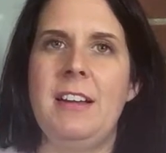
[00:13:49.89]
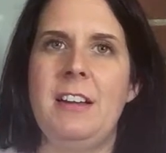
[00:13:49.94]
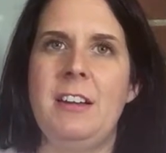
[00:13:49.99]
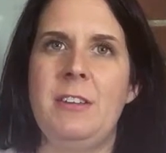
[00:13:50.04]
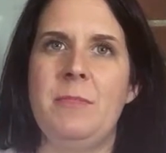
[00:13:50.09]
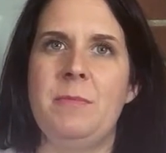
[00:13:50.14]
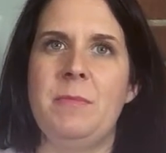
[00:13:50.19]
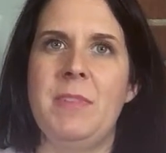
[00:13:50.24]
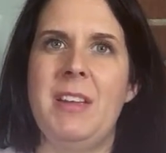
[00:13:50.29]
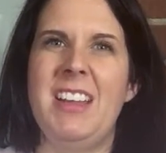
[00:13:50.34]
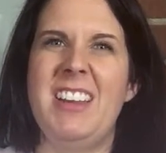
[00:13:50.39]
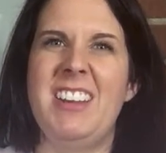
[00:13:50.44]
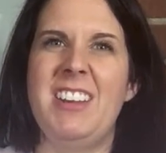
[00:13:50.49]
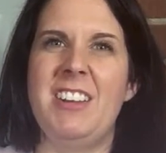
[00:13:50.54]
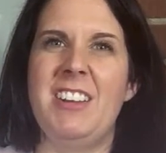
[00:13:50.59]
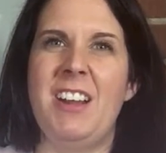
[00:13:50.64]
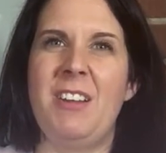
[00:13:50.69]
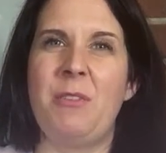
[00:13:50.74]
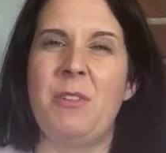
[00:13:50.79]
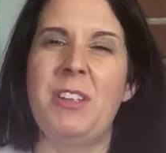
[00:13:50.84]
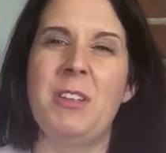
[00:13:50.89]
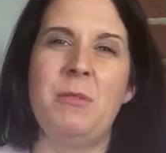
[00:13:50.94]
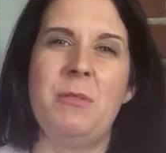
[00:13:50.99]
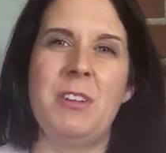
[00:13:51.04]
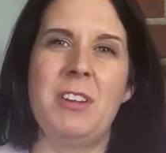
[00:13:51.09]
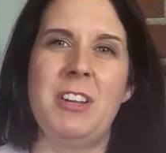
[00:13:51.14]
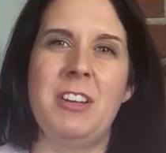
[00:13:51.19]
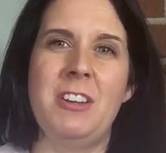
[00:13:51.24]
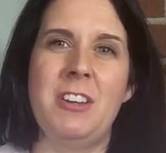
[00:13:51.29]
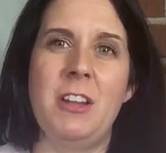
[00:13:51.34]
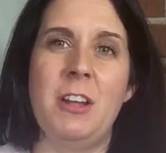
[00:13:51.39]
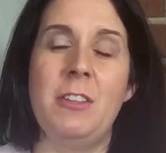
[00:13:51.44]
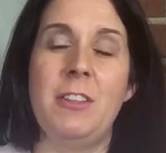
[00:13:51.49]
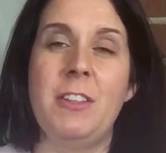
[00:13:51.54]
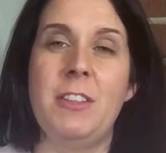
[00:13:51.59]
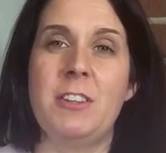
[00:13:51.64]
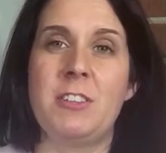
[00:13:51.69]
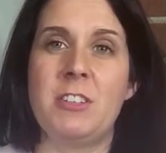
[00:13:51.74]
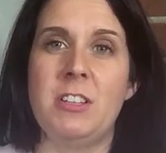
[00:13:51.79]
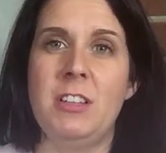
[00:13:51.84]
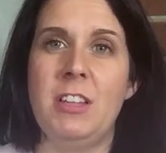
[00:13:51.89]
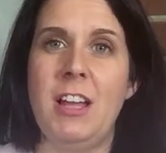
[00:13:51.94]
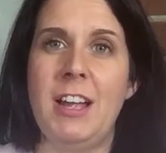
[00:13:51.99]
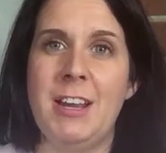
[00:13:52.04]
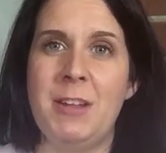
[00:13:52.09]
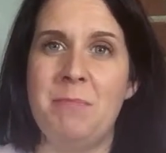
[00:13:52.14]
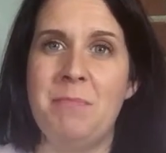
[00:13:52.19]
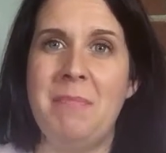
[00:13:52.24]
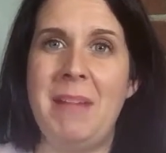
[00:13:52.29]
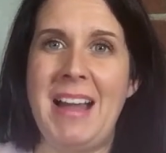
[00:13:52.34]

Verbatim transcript: Um, and I really want you to know that there's a lot